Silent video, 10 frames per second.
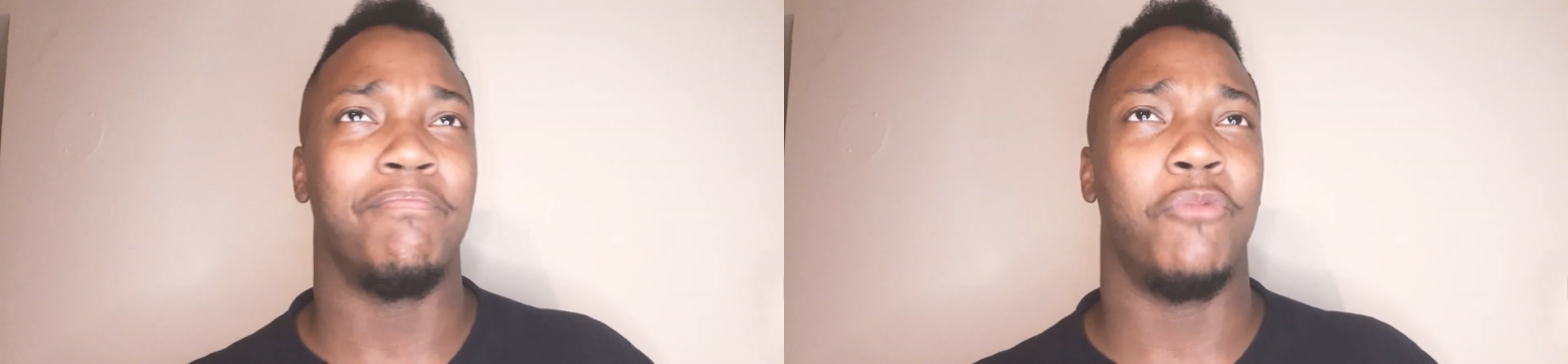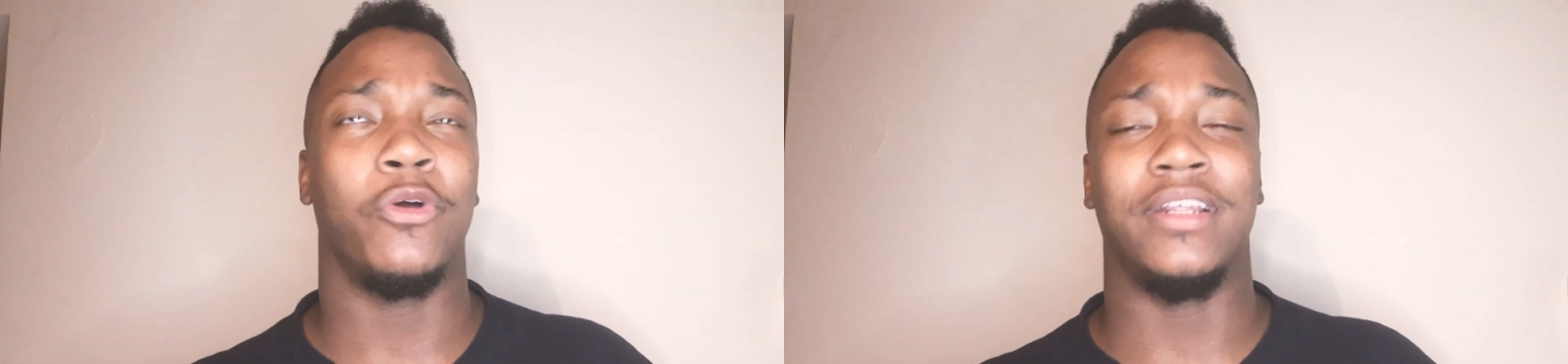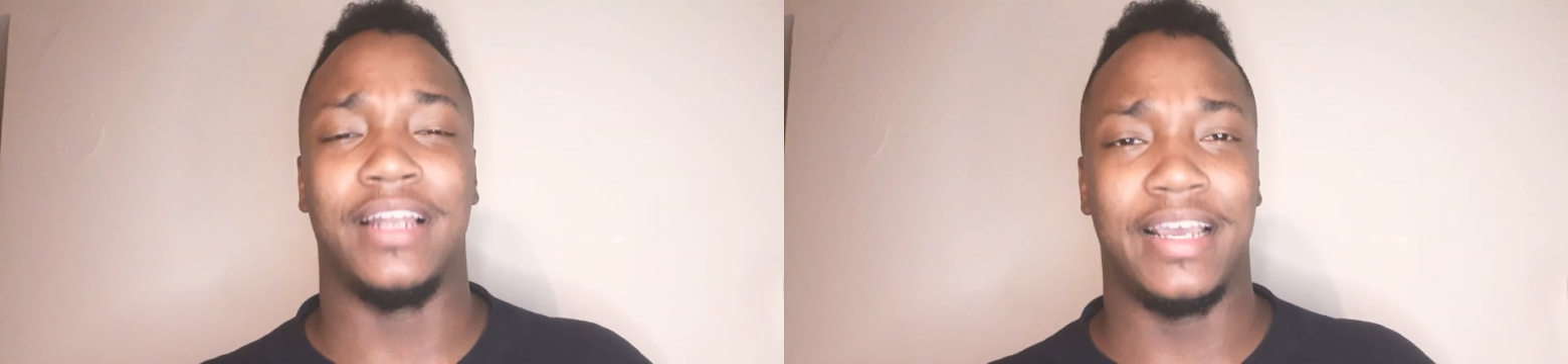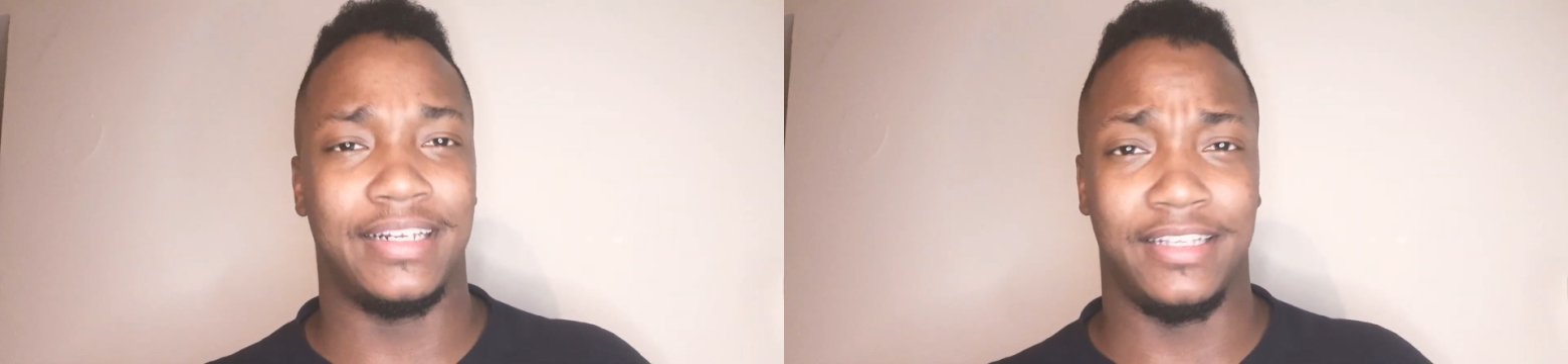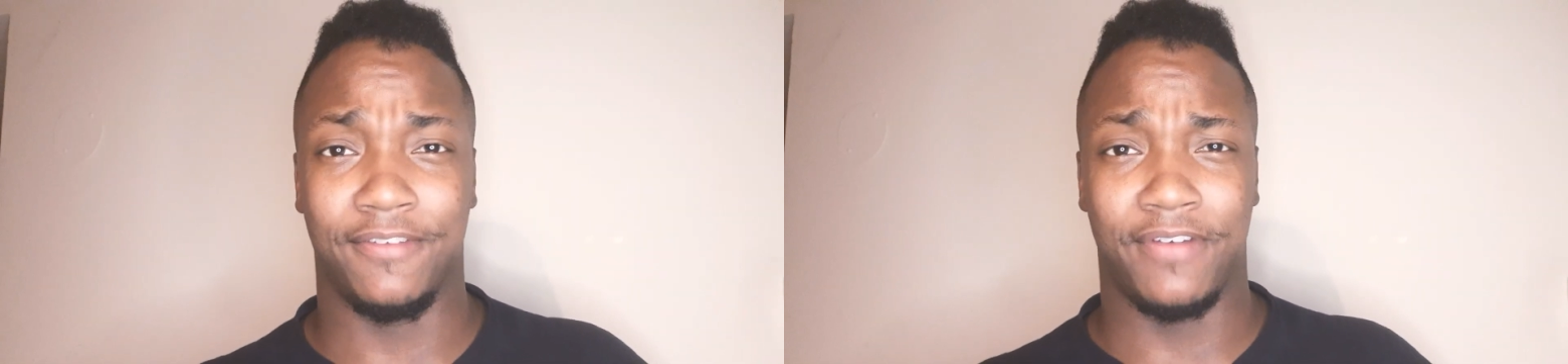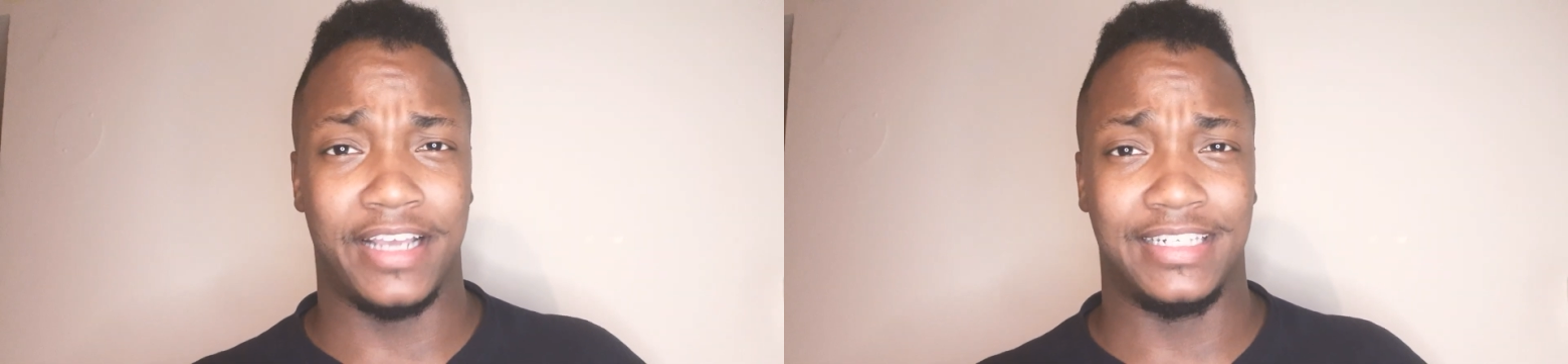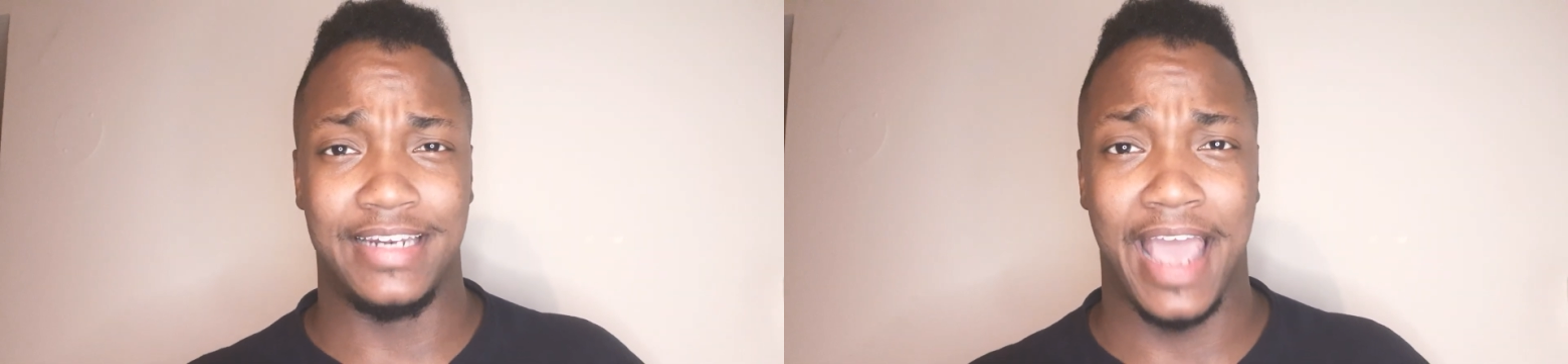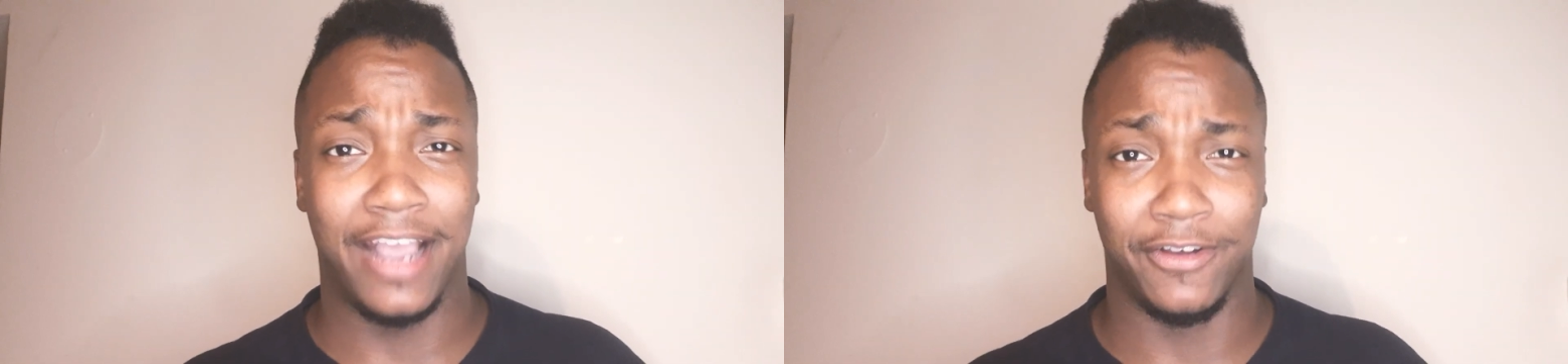more than likely the fight's
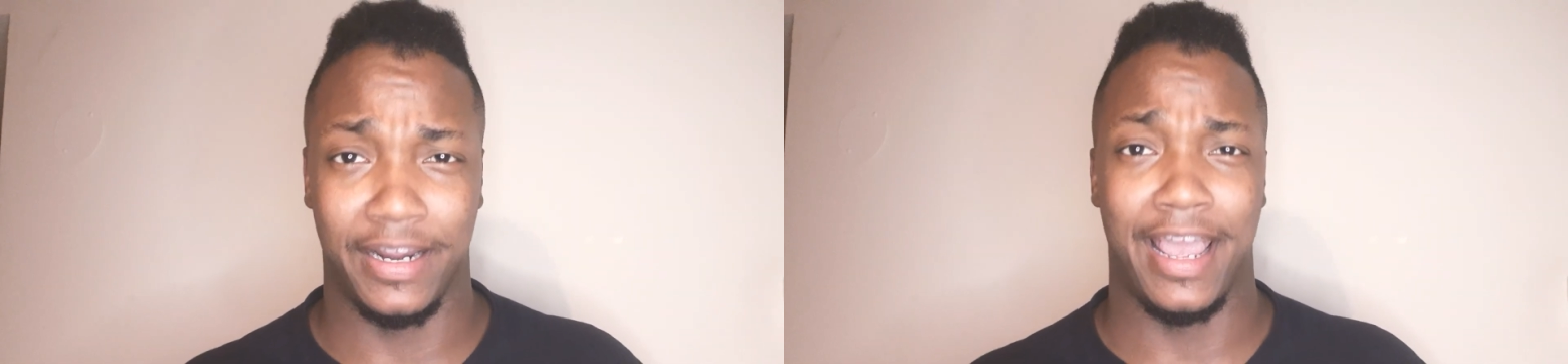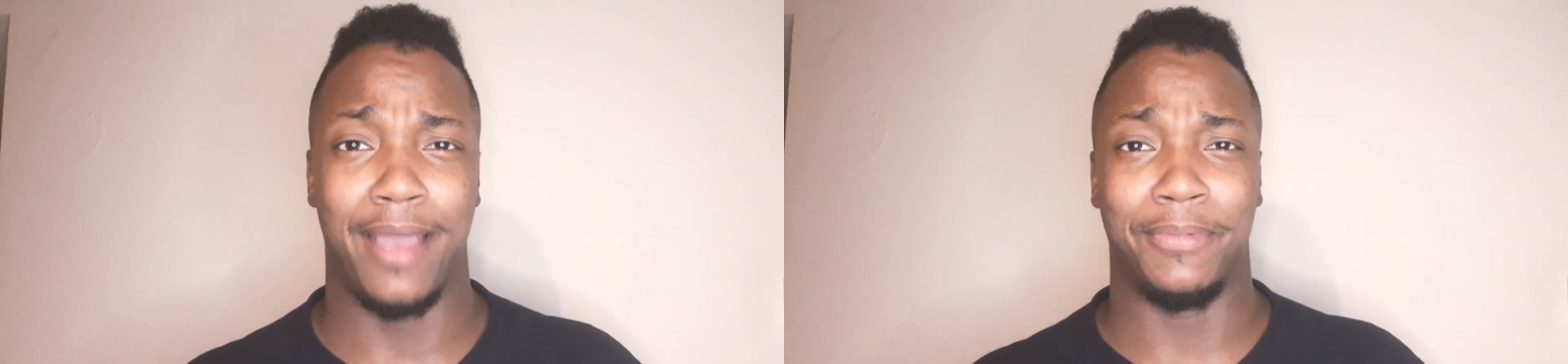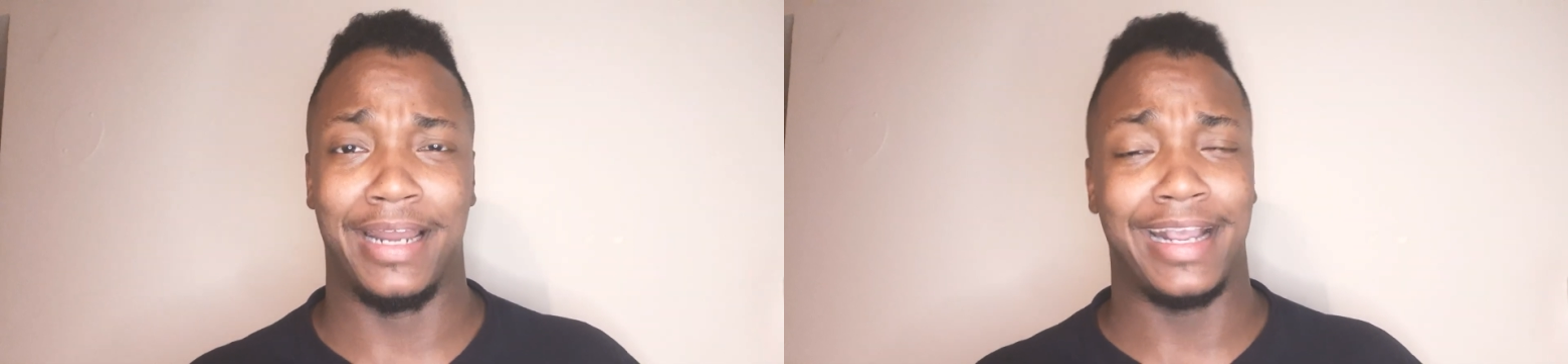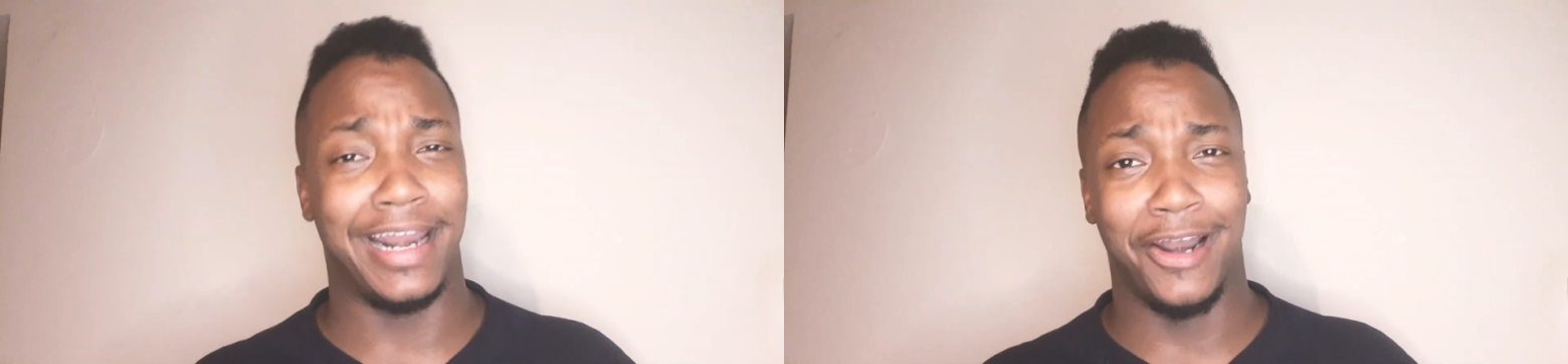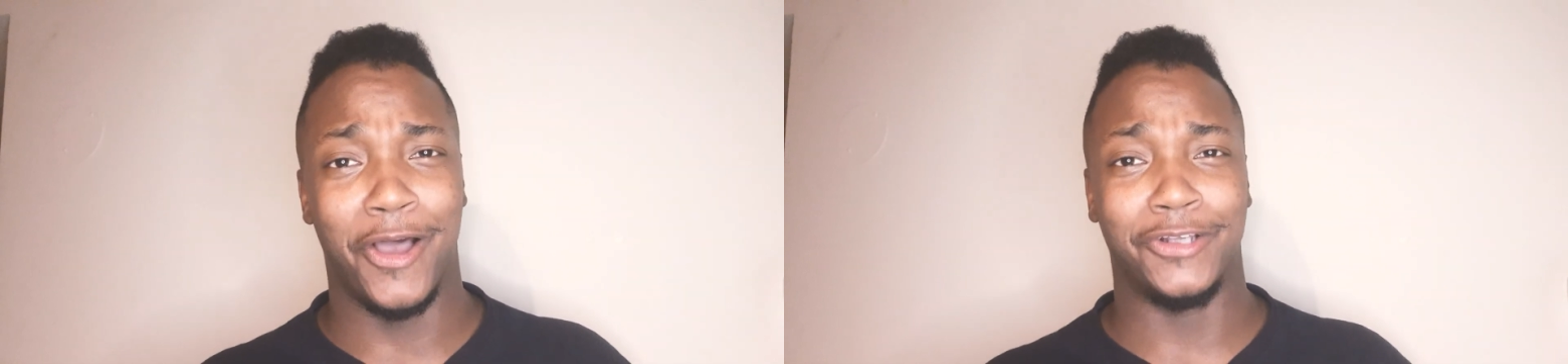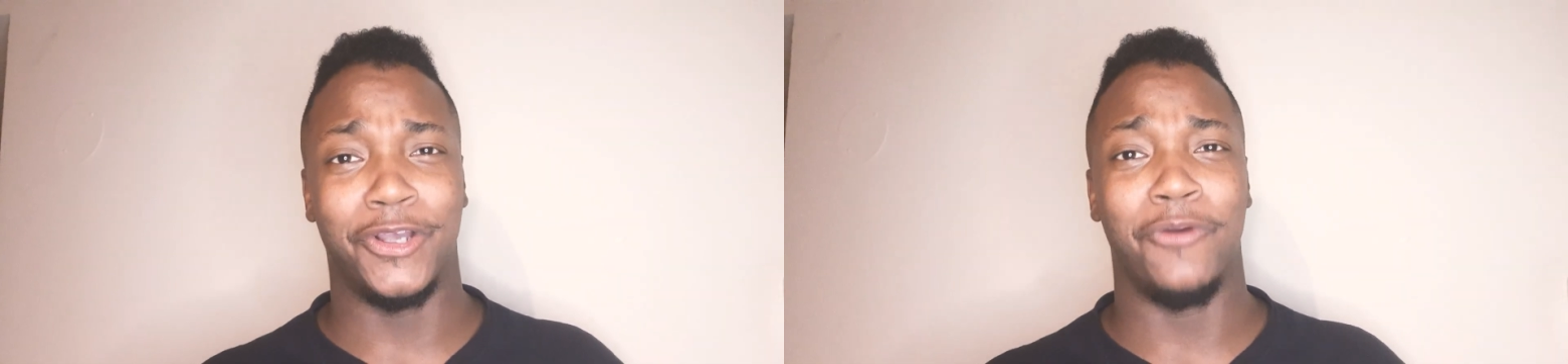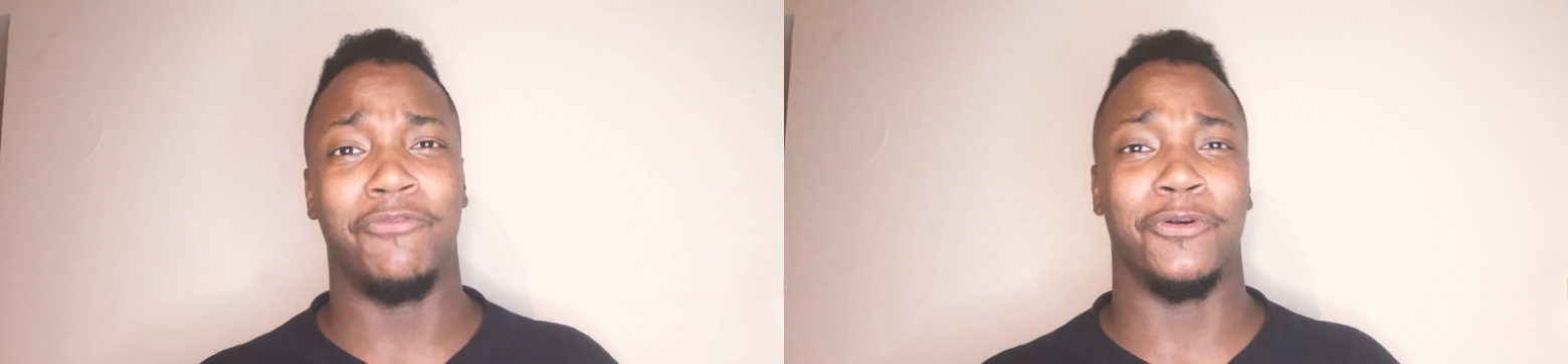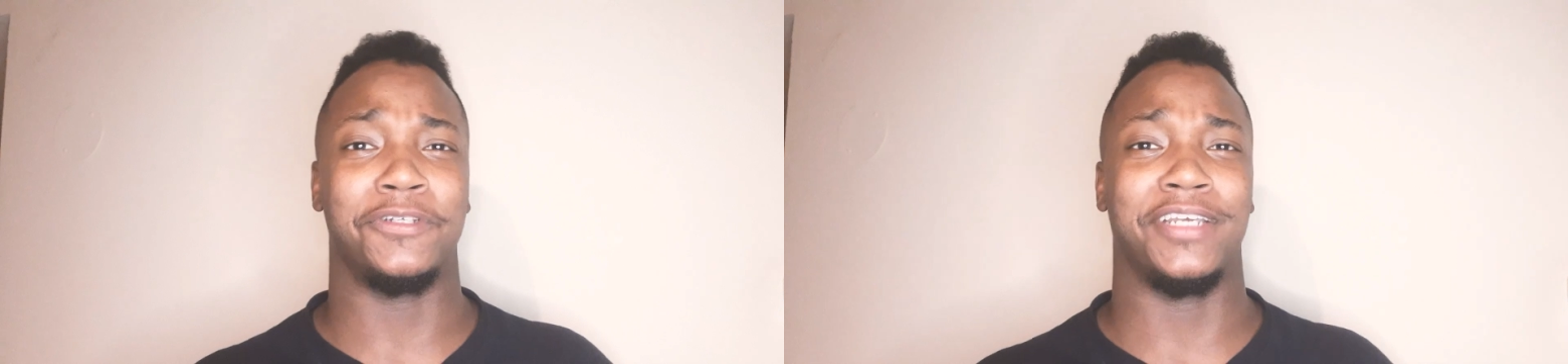not going to happen. I kind of lost
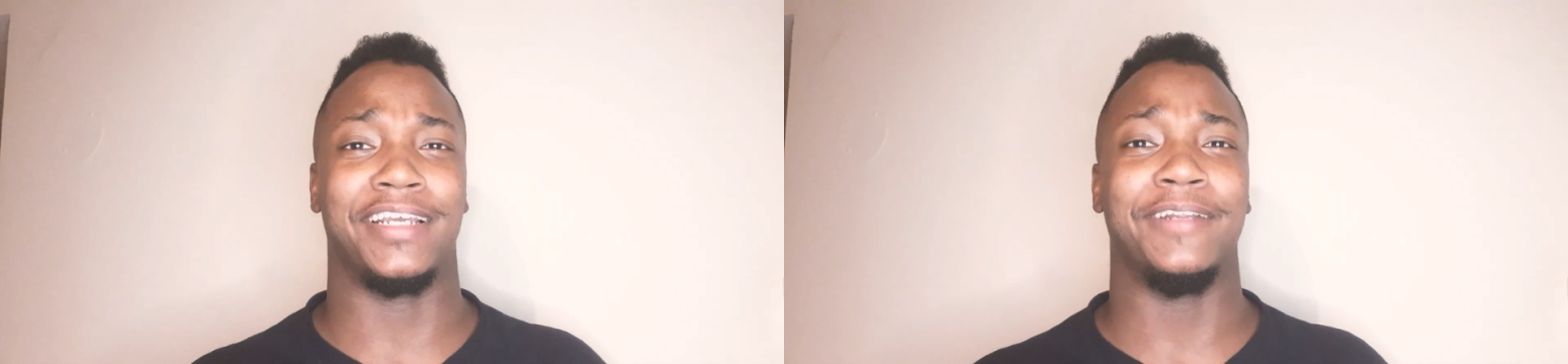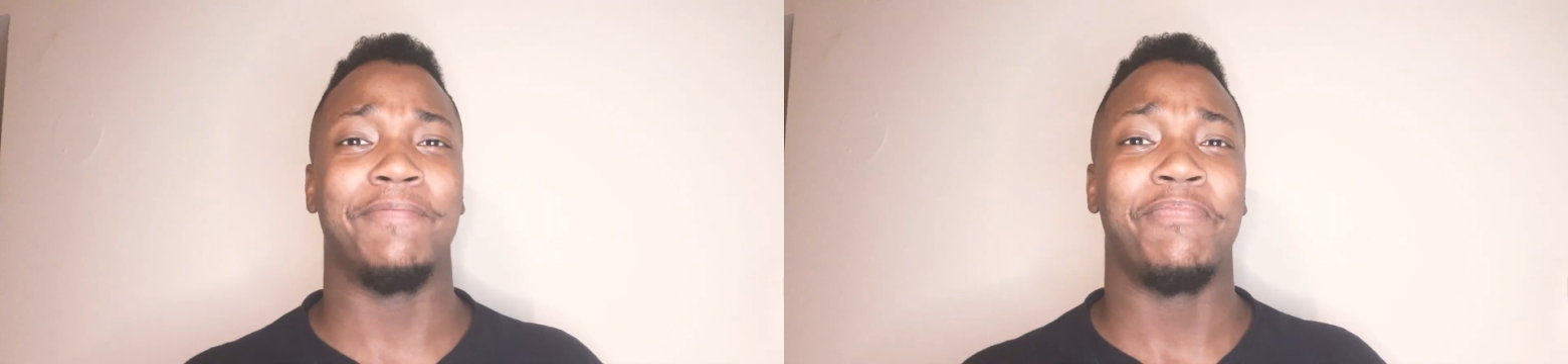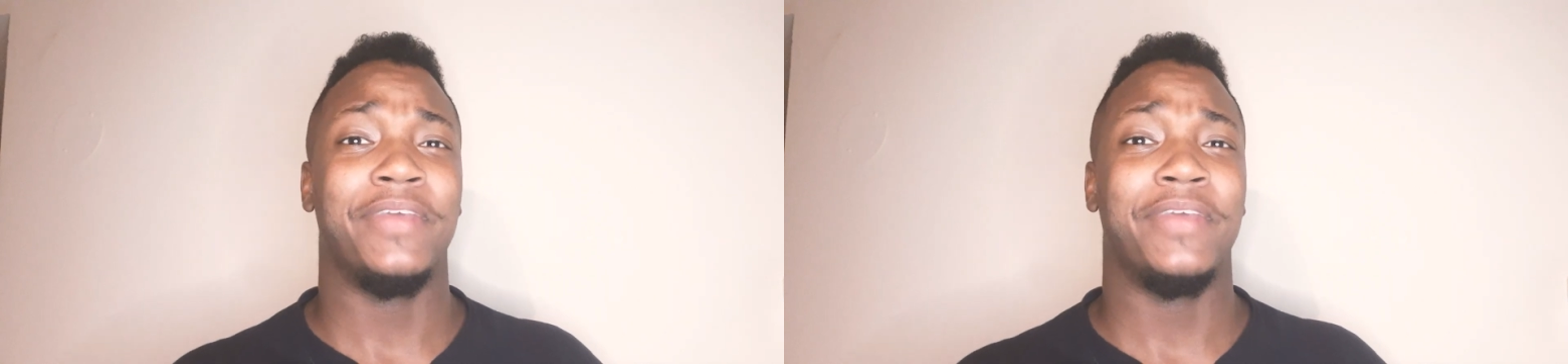hope for a second.